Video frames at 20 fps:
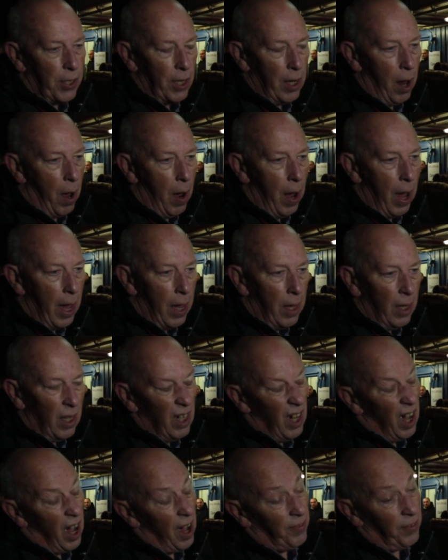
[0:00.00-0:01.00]
tonight,
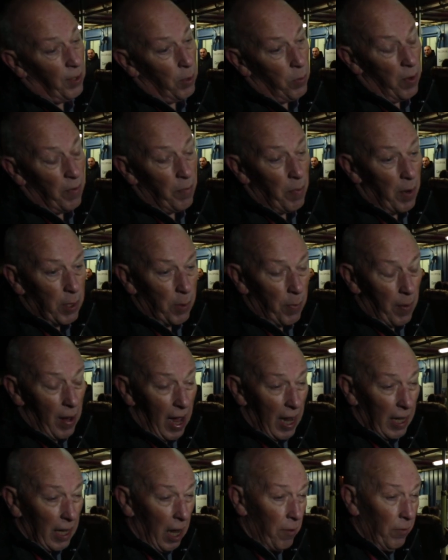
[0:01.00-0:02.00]
I think we've mostly
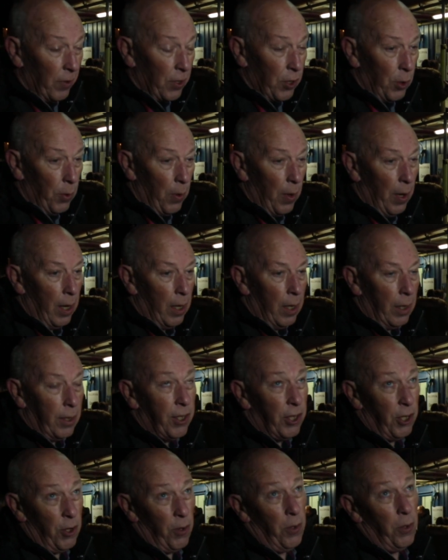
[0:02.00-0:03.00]
had over two
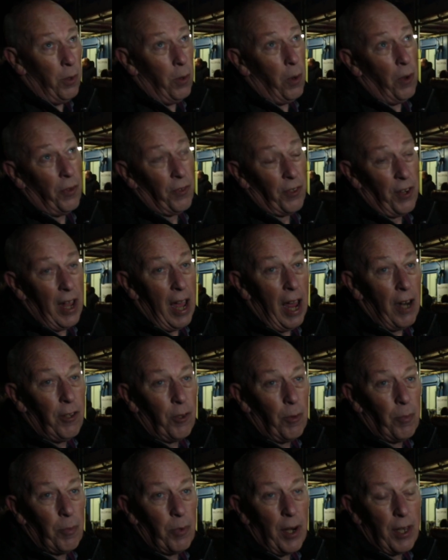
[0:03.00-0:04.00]
or
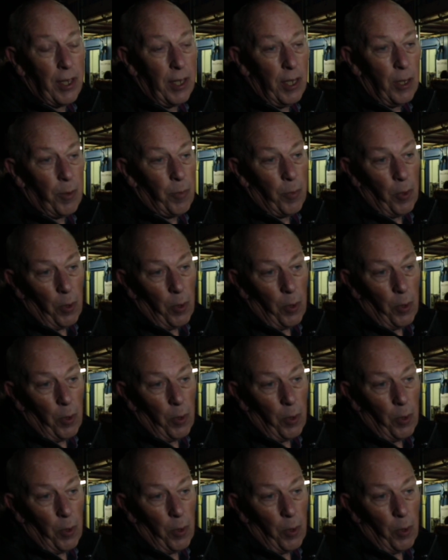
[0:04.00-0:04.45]
300 presents